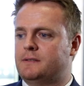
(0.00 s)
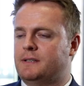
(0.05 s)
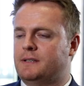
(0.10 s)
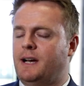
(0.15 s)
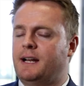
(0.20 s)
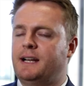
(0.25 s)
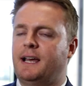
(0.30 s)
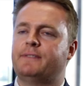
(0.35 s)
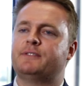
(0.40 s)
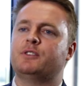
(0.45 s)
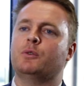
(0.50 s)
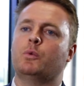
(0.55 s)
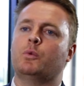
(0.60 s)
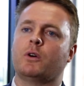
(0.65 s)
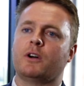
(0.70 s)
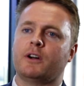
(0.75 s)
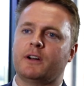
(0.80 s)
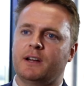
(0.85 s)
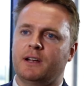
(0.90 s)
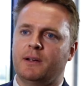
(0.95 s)
To not have to
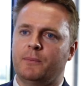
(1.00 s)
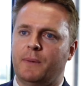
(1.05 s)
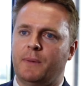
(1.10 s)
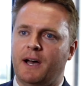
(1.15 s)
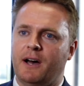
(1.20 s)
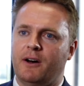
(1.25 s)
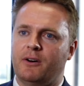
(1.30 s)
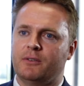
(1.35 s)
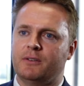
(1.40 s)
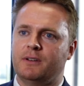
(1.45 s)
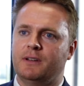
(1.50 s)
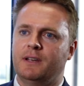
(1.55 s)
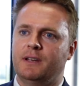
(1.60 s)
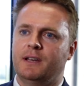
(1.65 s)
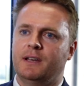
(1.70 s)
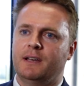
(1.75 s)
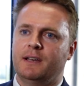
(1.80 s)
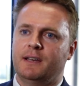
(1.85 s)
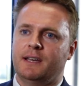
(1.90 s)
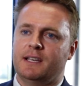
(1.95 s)
worry about,
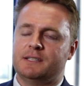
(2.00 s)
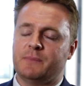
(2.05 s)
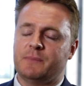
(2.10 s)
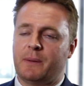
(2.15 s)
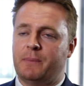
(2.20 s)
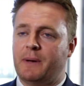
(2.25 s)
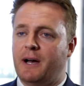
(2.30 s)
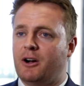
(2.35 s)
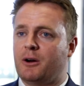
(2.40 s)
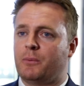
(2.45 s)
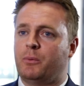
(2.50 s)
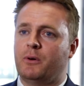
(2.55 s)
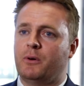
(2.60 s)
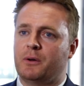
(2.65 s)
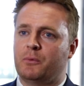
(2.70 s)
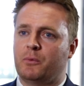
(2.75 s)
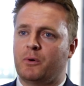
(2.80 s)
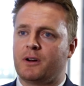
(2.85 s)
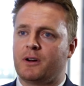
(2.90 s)
is my PowerPoint